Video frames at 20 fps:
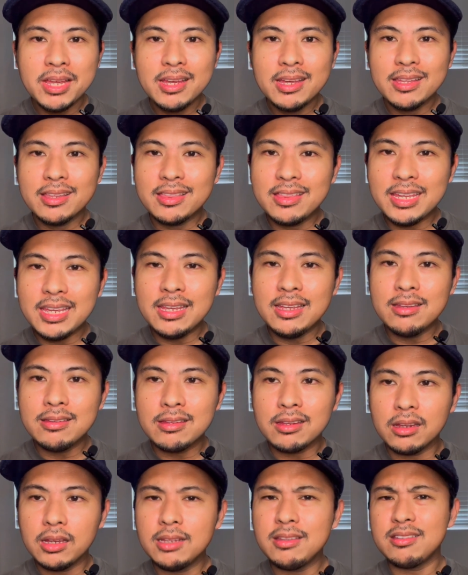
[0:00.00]
these,
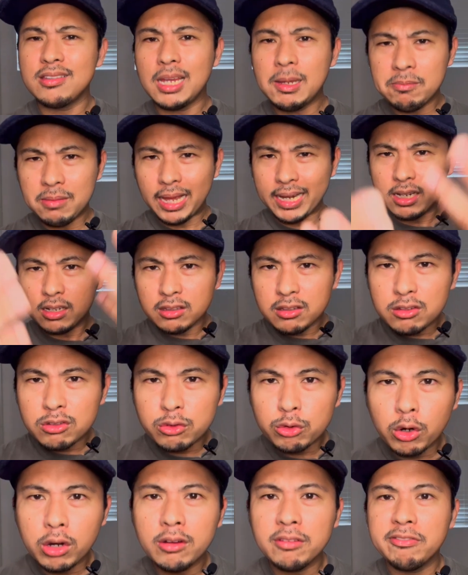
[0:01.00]
it seemed like
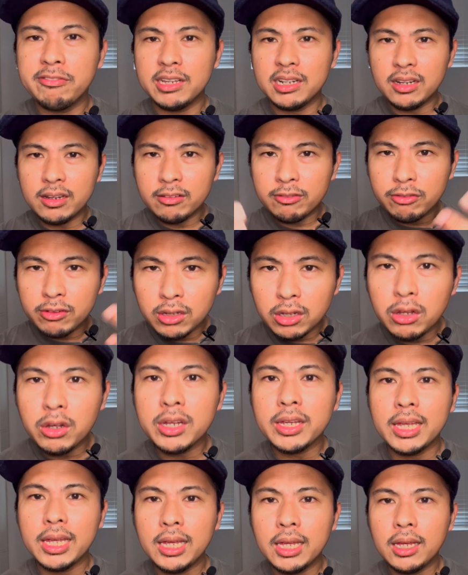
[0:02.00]
conservative
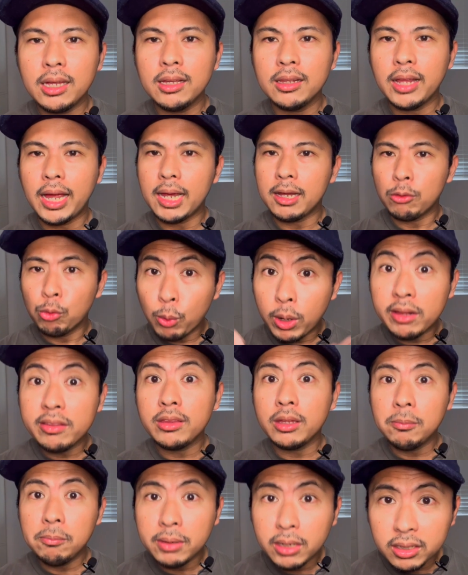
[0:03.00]
looking, like wealthy
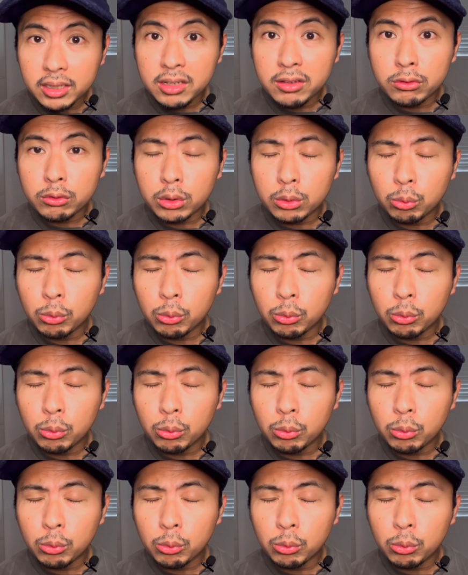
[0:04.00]
Middle Eastern